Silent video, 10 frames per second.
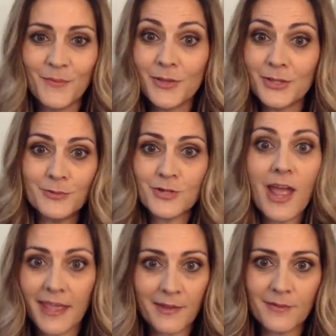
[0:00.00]
Will you
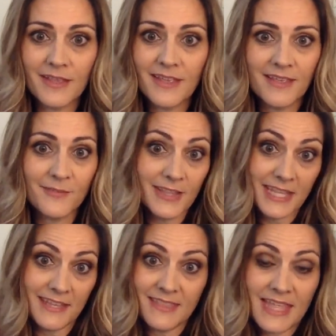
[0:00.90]
try?
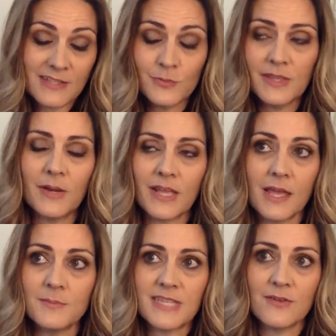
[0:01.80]
Really, that's really what it
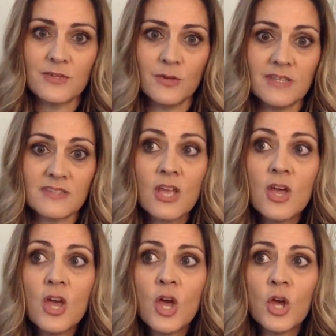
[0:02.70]
comes down to is
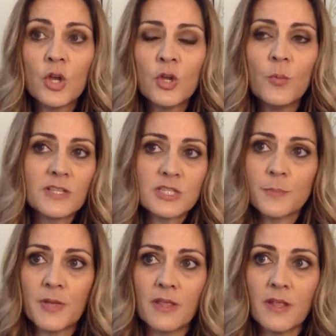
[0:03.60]
who wants to
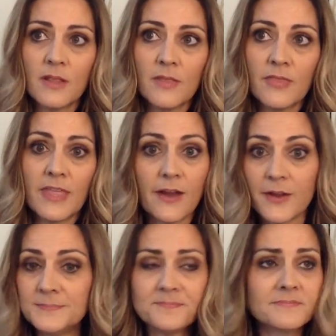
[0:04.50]
put
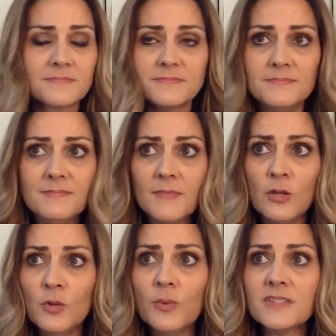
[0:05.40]
their
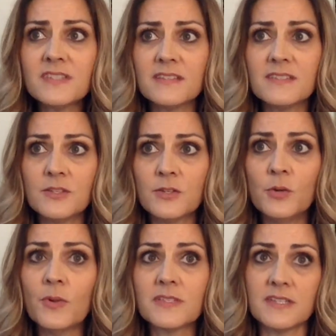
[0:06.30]
who wants
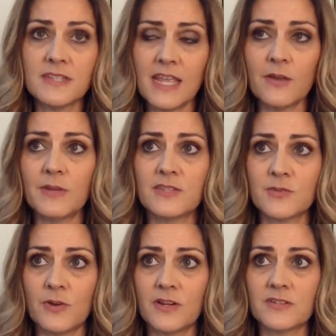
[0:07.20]
to take a
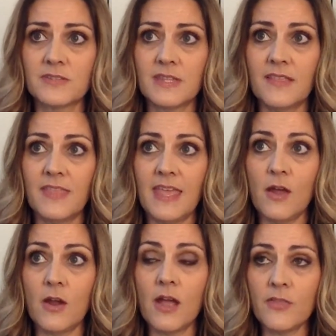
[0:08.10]
resource that they
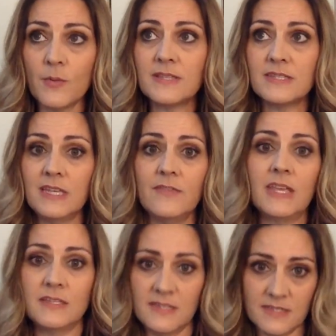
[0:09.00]
are otherwise
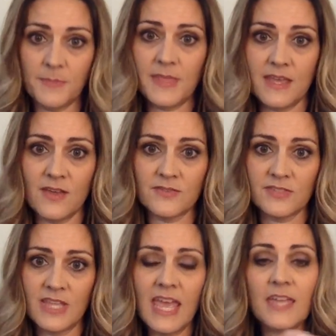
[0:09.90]
giving into something
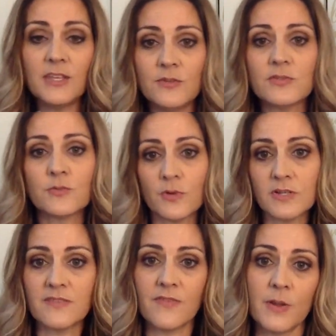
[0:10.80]
else and use it
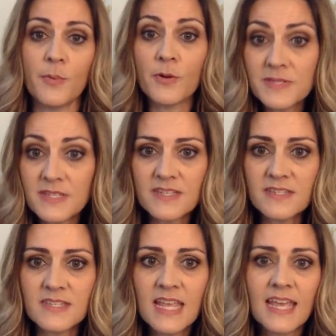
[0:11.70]
towards the very
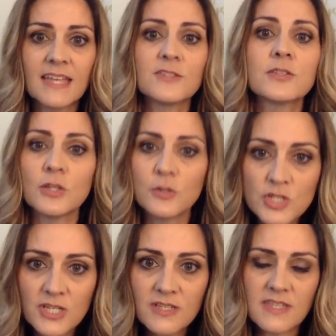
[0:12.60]
purposes and
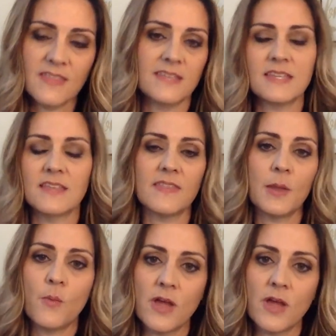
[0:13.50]
solutions that they say that they